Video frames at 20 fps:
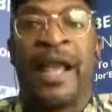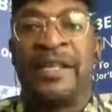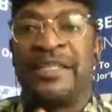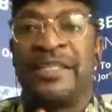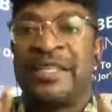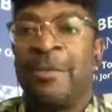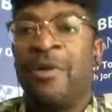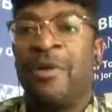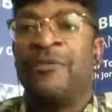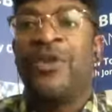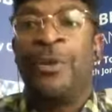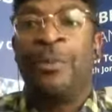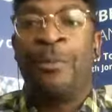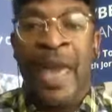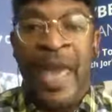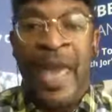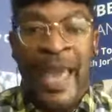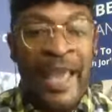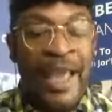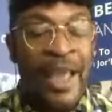and some of you
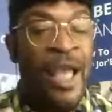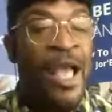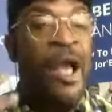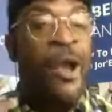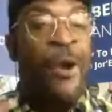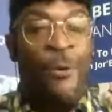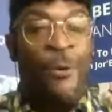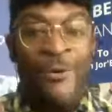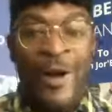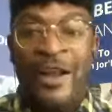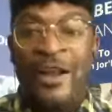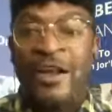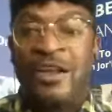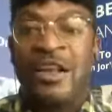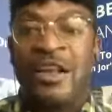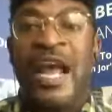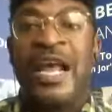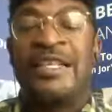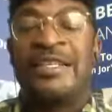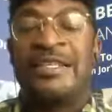may
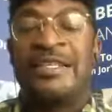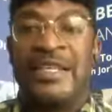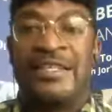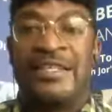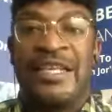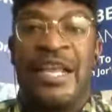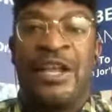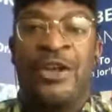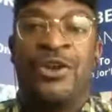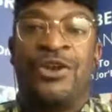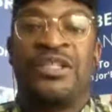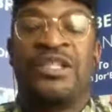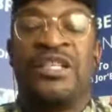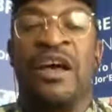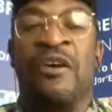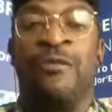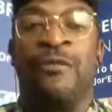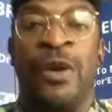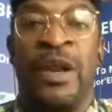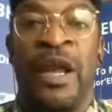recognize this in
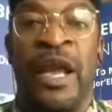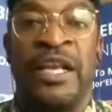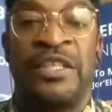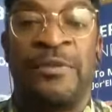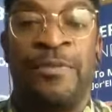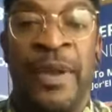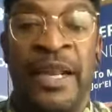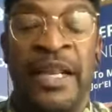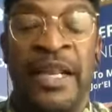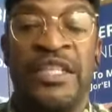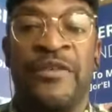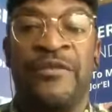yourself when I explain it.